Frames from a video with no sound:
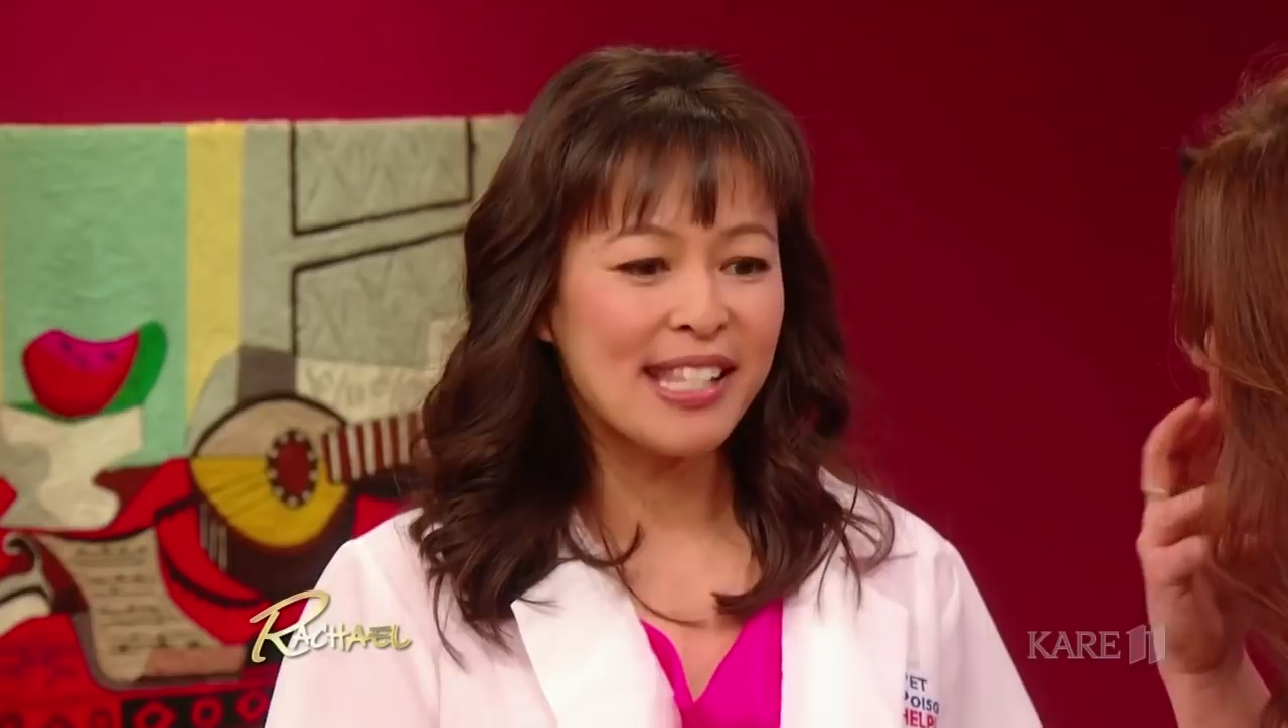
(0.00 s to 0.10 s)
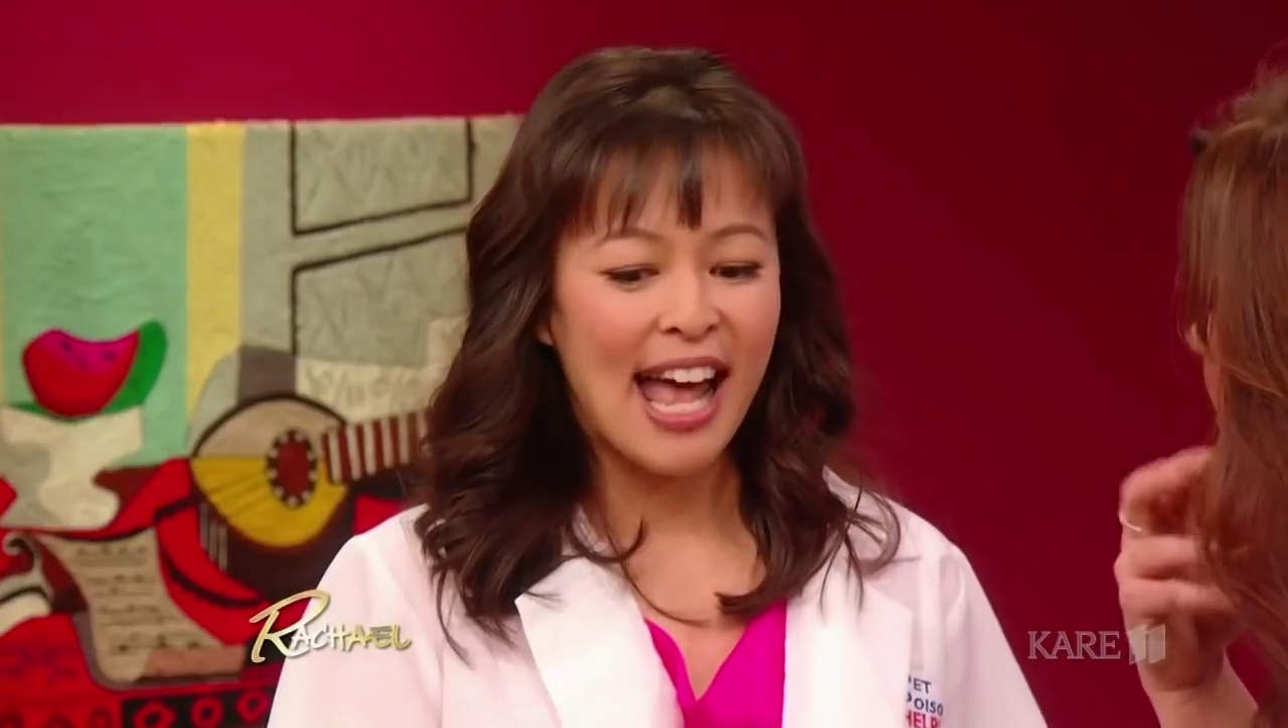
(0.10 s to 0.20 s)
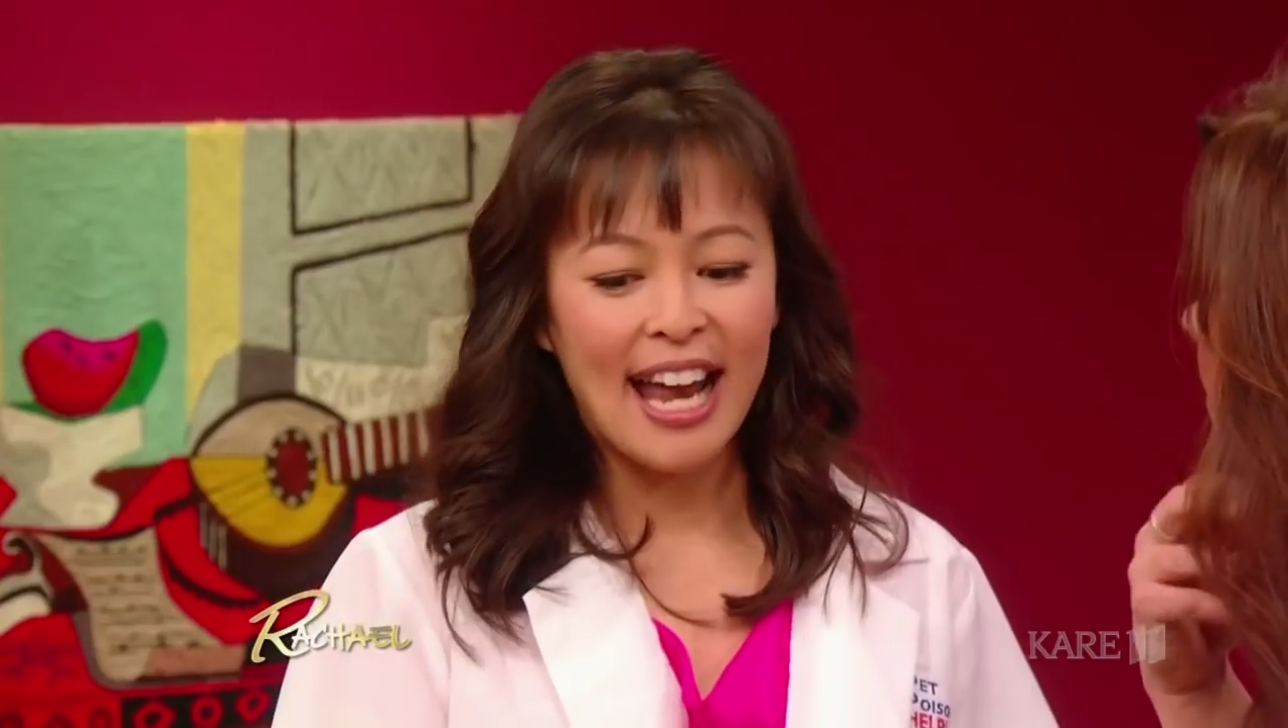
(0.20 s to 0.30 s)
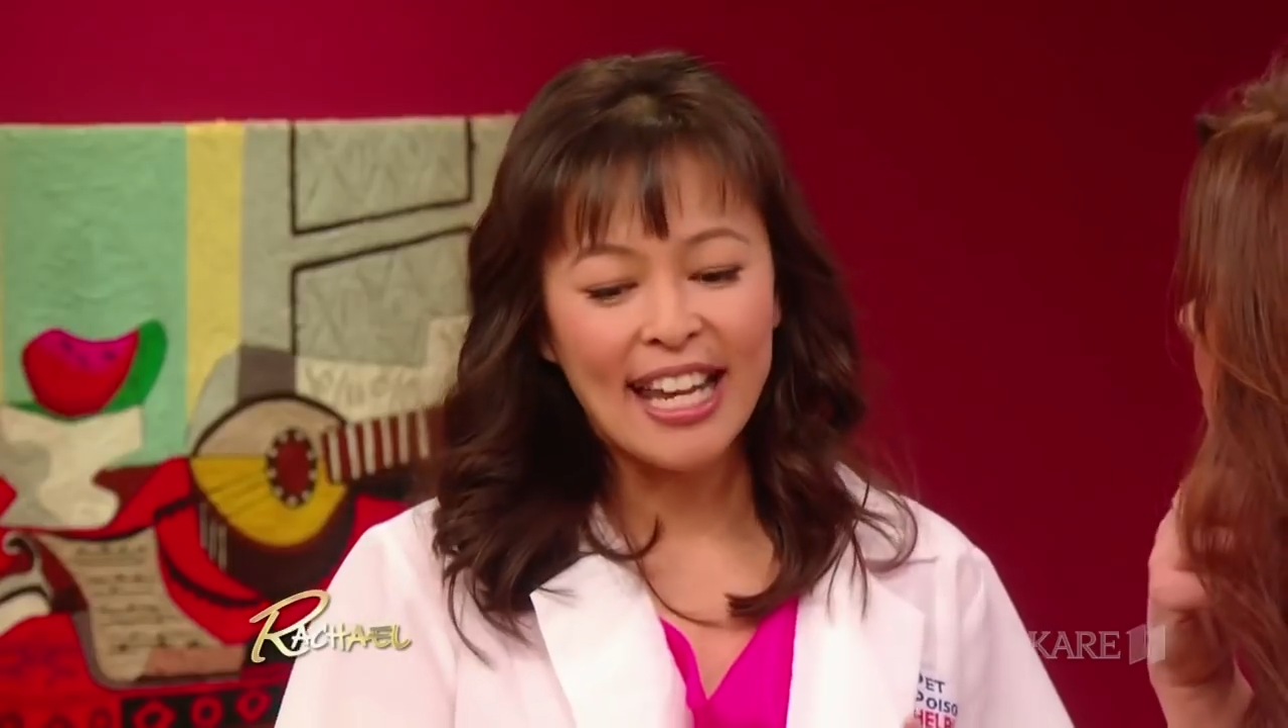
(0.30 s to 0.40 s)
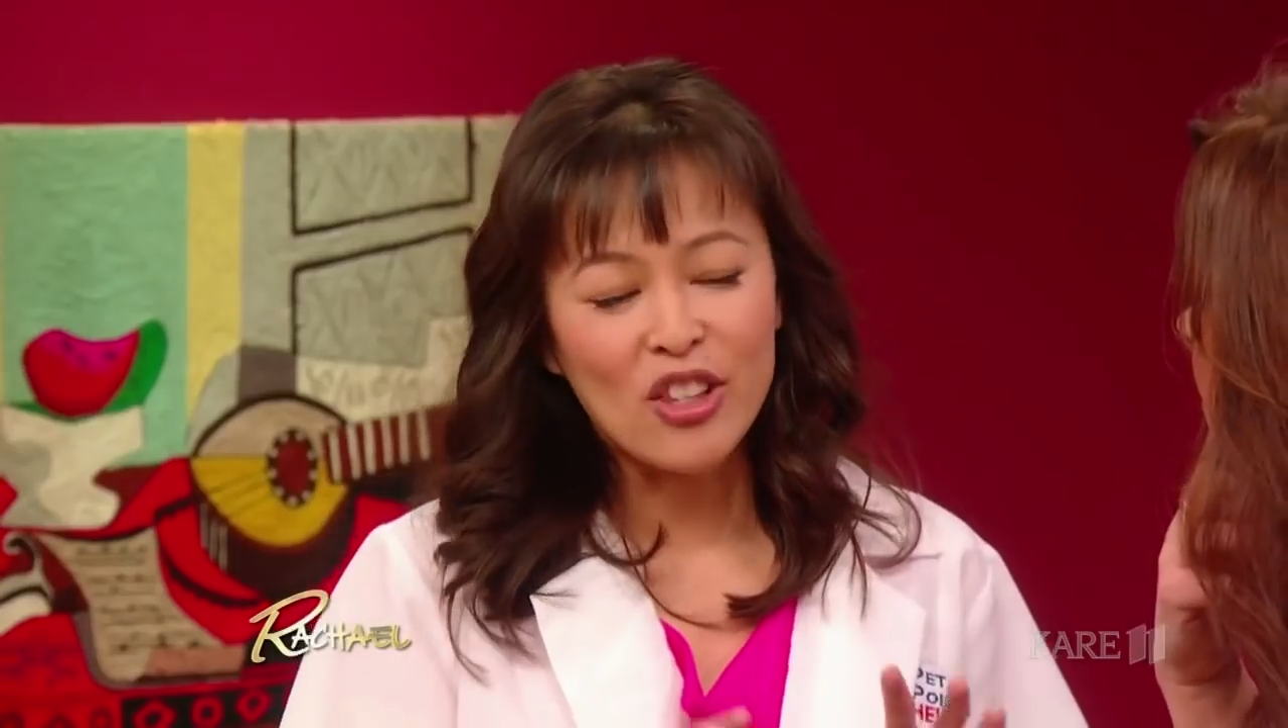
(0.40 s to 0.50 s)
is
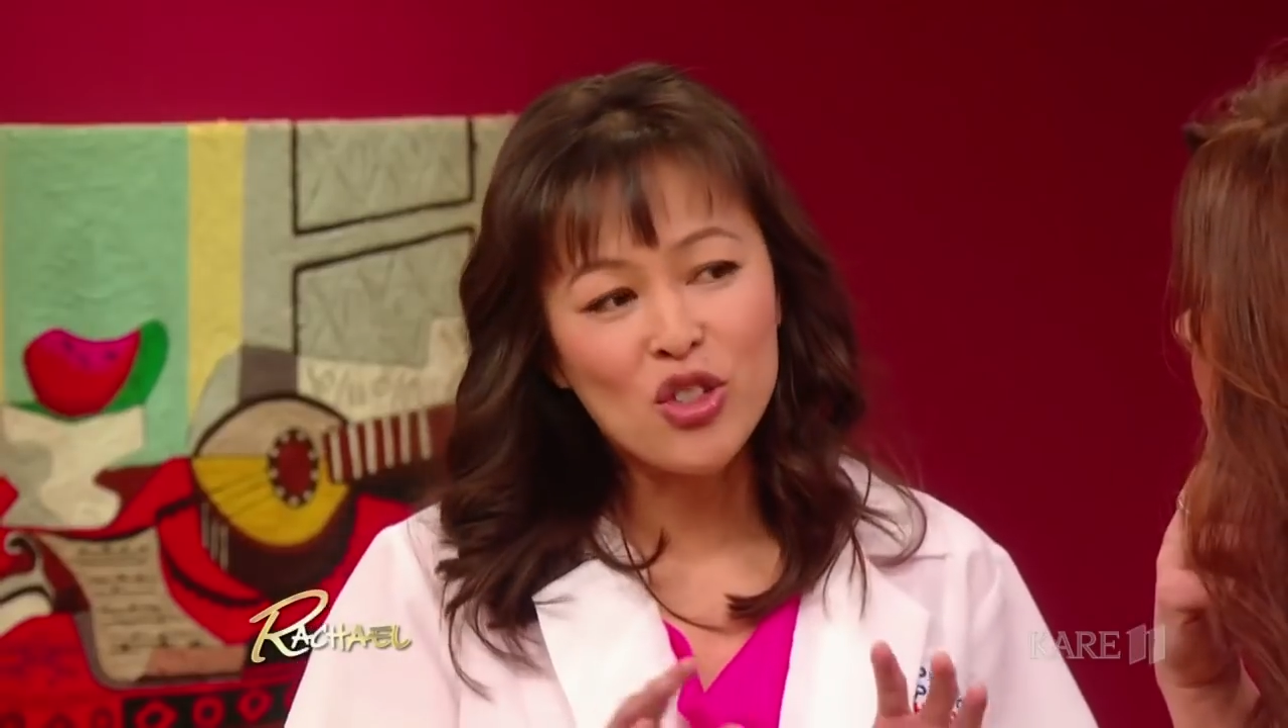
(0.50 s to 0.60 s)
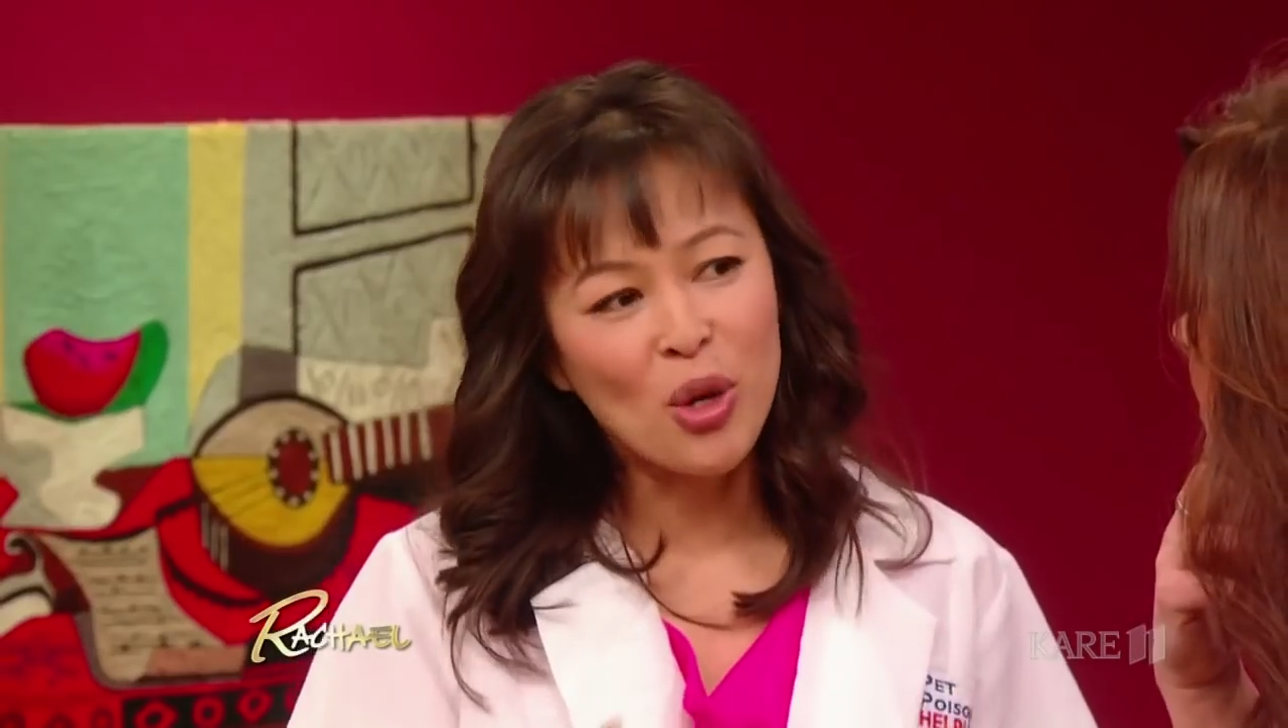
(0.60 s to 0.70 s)
that it's